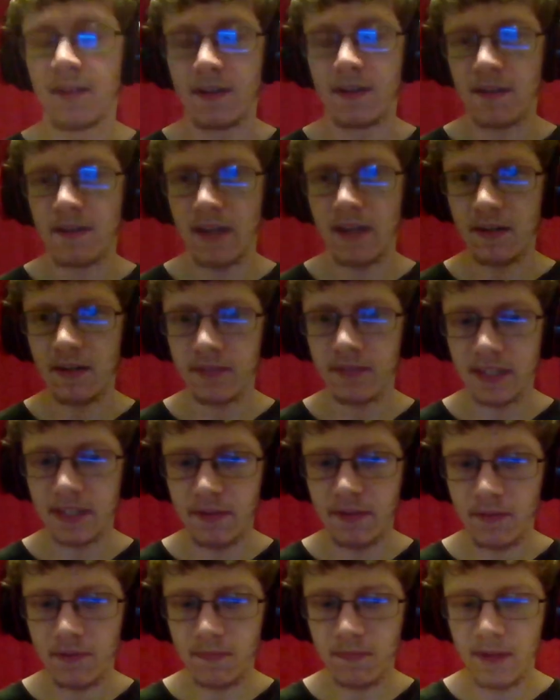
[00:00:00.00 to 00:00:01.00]
I don't think
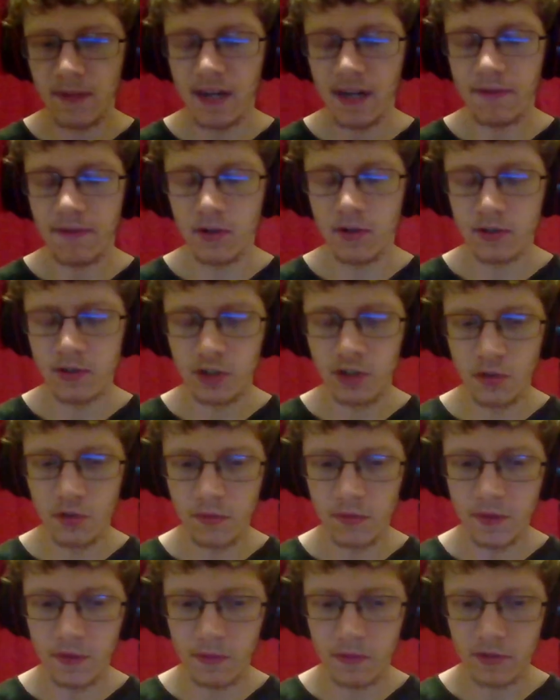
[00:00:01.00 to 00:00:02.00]
I've heard two
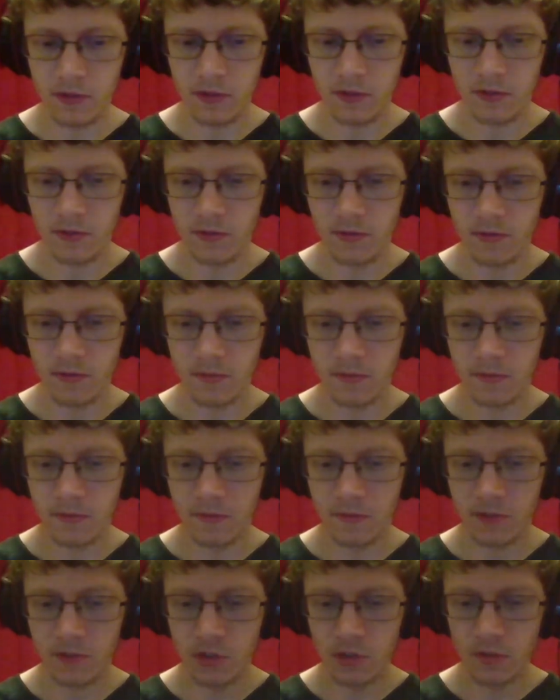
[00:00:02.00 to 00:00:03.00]
of those. Oh,
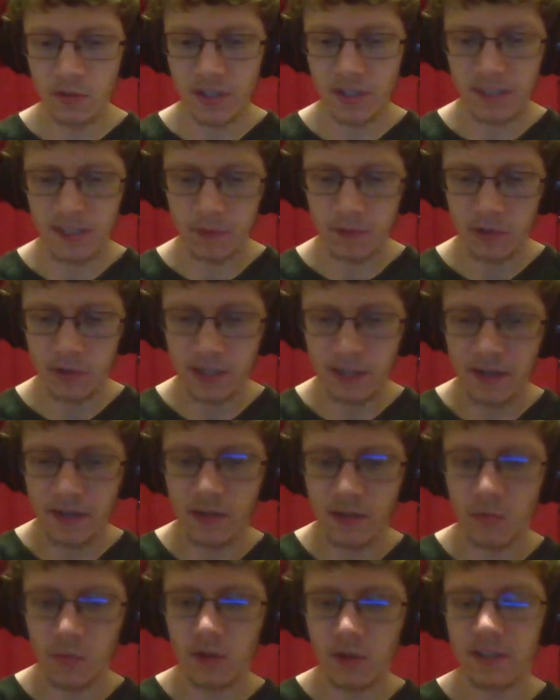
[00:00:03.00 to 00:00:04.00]
two similar
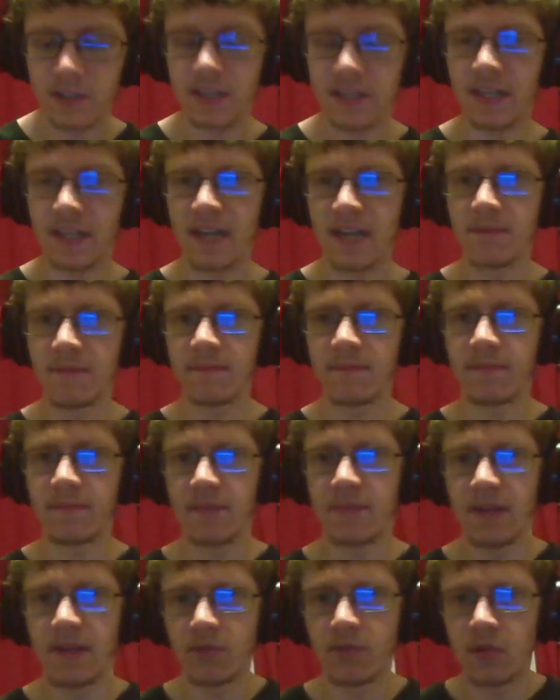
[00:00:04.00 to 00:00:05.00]
sounding words to that.
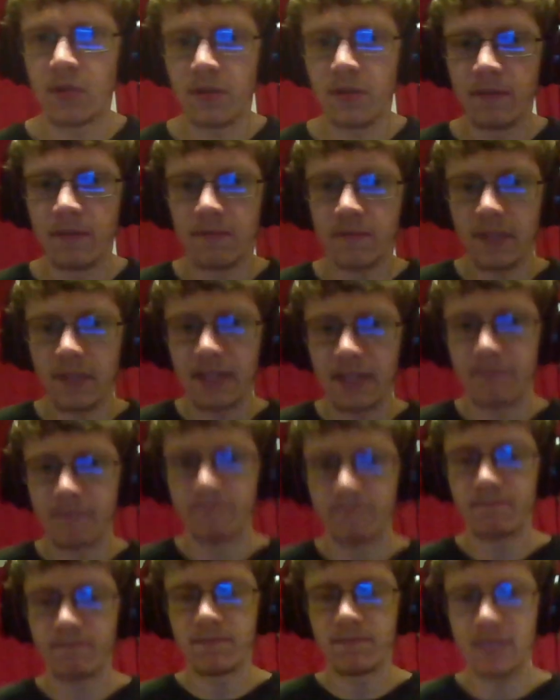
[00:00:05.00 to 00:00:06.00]
Never heard them, like,
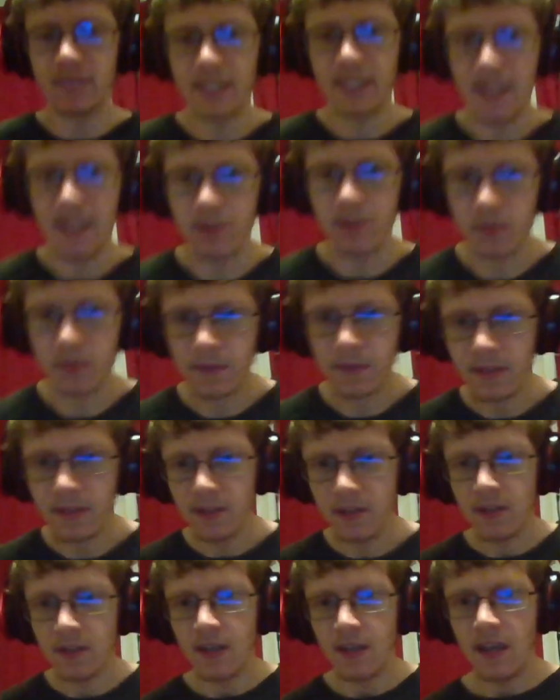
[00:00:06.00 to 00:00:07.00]
together.
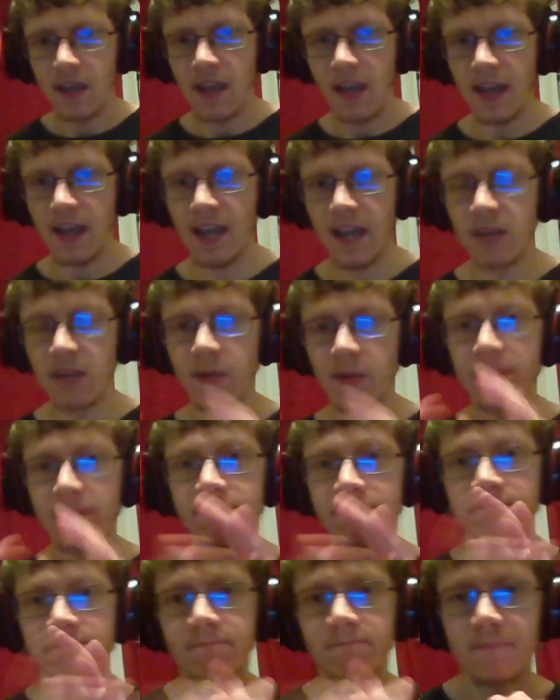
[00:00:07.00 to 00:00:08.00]
Anyway,
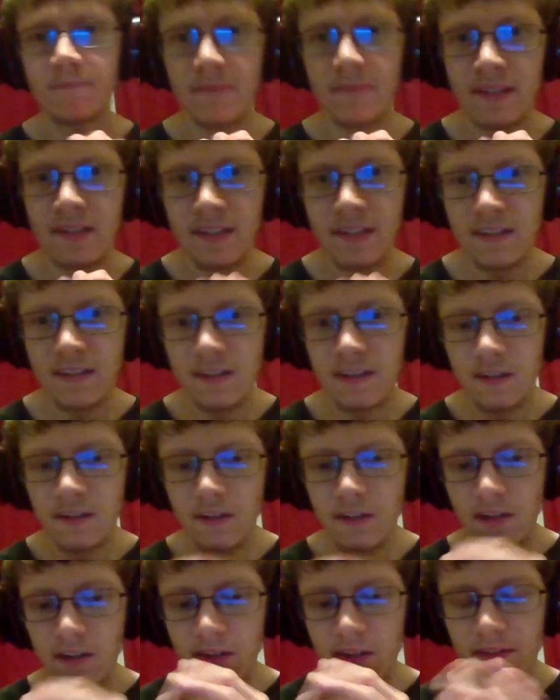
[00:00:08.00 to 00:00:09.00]

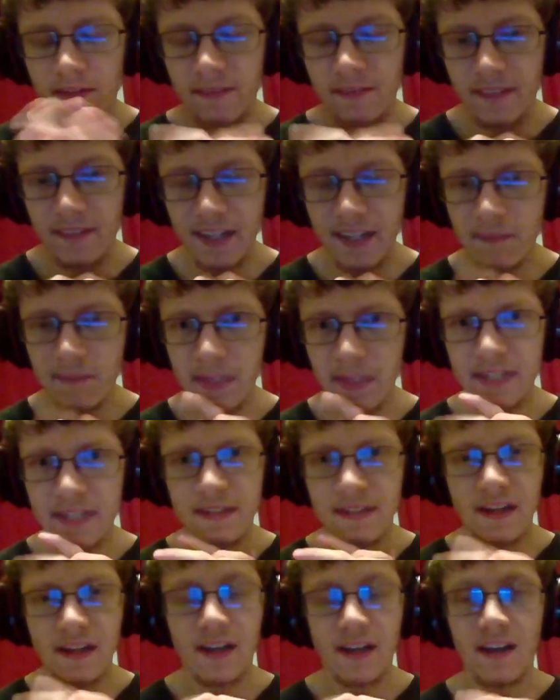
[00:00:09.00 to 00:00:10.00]
they've
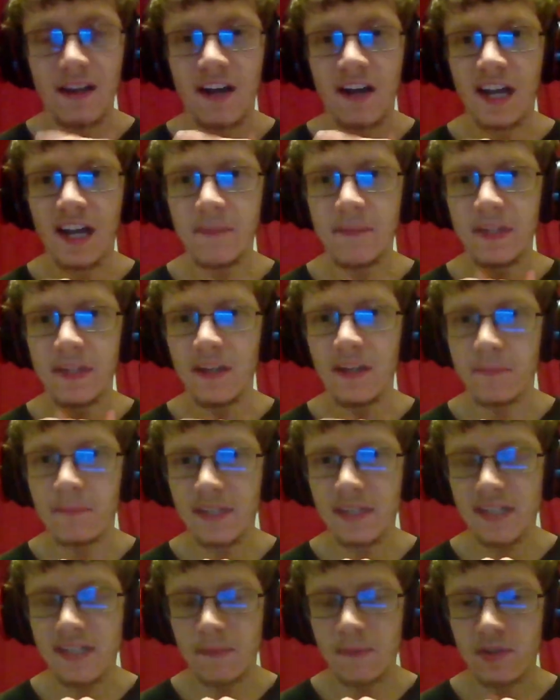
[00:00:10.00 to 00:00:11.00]
been hyping up
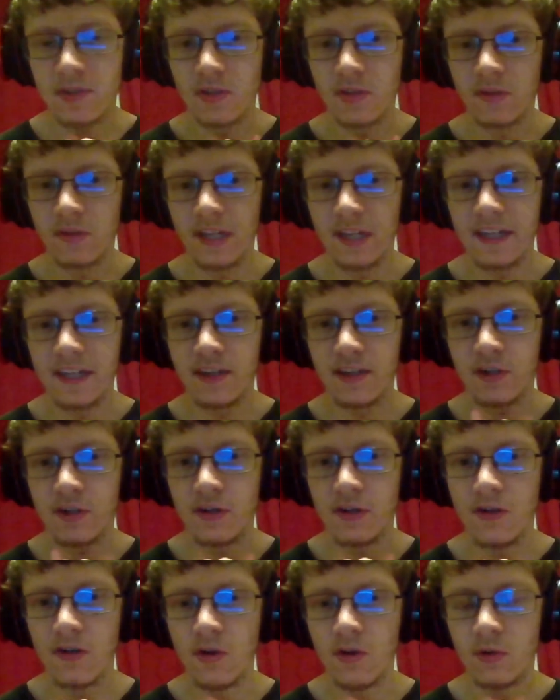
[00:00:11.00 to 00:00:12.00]
this episode like
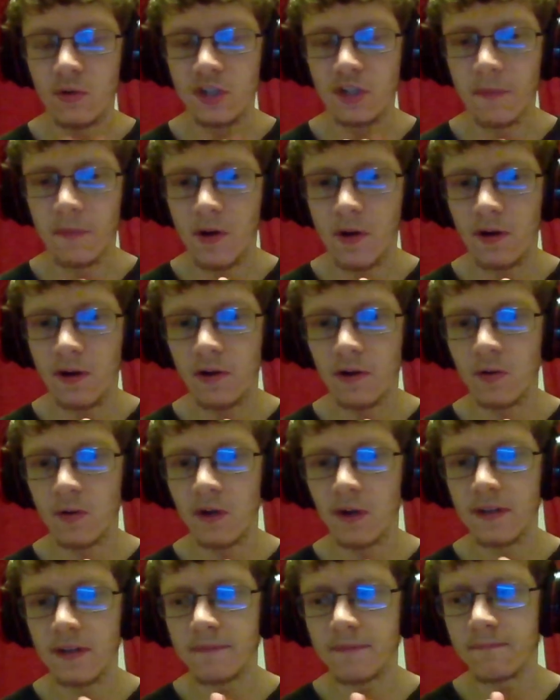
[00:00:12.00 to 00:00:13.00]
no tomorrow
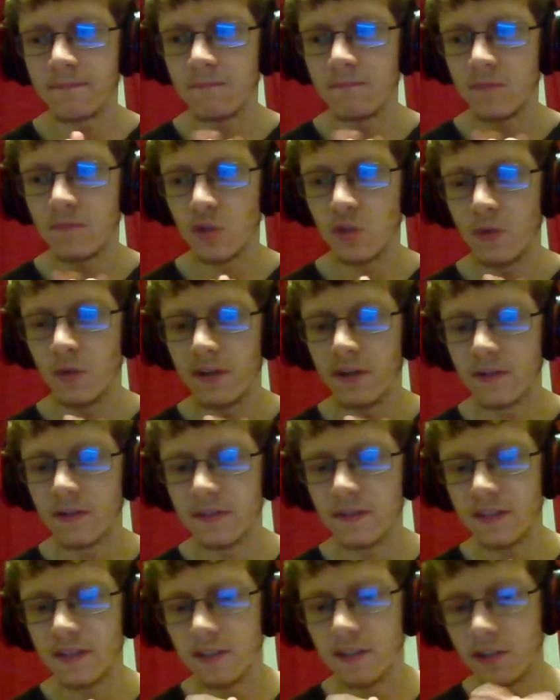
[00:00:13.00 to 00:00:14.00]
on Twitter
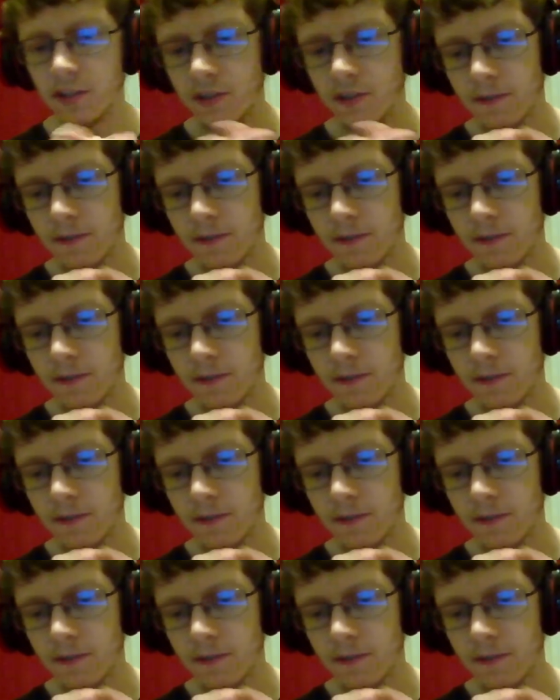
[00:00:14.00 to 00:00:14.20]
and such.